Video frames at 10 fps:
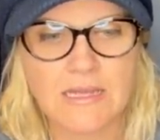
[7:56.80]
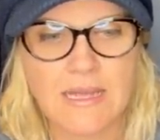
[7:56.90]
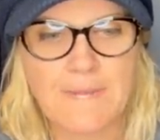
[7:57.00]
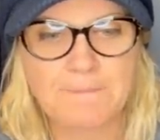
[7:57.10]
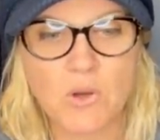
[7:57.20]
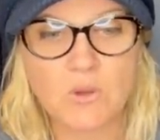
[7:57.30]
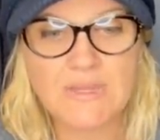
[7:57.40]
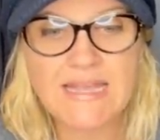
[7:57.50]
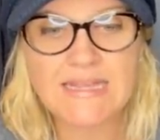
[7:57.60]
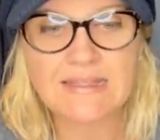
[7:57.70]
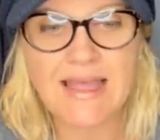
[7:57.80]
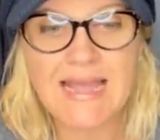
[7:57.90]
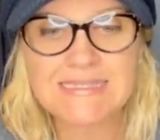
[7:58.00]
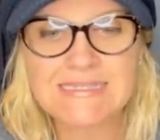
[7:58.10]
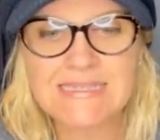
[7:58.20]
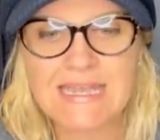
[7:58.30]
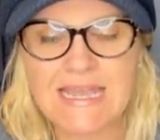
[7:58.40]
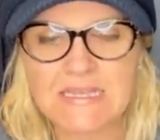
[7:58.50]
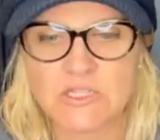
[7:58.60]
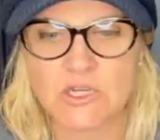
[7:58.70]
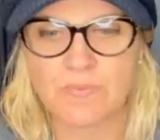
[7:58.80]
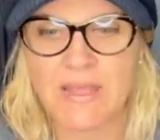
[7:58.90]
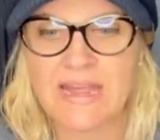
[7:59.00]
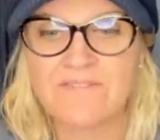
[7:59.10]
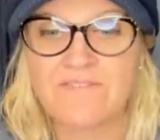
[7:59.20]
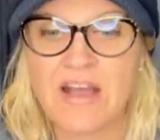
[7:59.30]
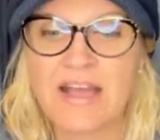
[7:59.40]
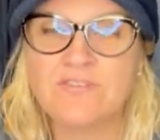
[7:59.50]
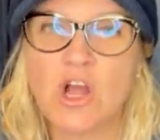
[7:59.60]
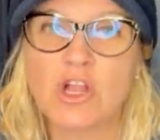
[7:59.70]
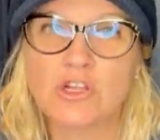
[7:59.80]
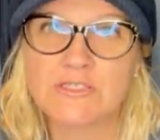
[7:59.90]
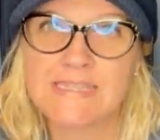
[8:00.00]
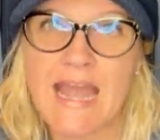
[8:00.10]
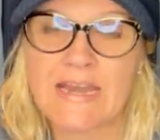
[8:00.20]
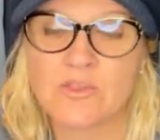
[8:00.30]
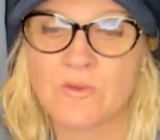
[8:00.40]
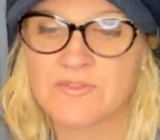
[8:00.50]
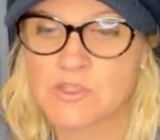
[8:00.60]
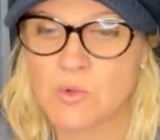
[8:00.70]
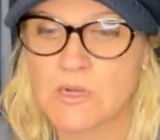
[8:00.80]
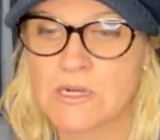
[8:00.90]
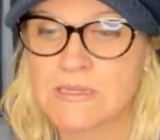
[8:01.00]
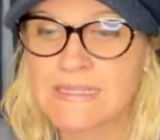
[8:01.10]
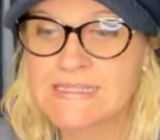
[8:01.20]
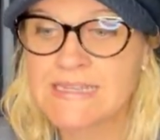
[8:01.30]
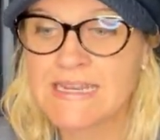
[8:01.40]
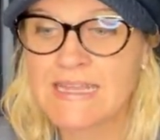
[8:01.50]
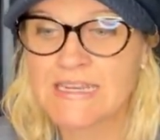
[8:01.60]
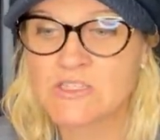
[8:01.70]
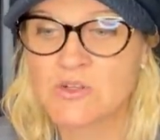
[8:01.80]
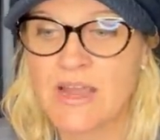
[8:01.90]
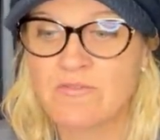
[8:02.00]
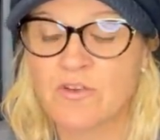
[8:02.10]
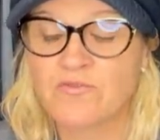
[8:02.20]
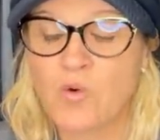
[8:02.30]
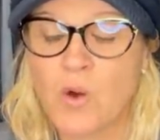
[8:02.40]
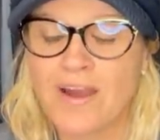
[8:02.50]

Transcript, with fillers: Empoli glass decanter, paid five dollars at a thrift store. Listed it yesterday for four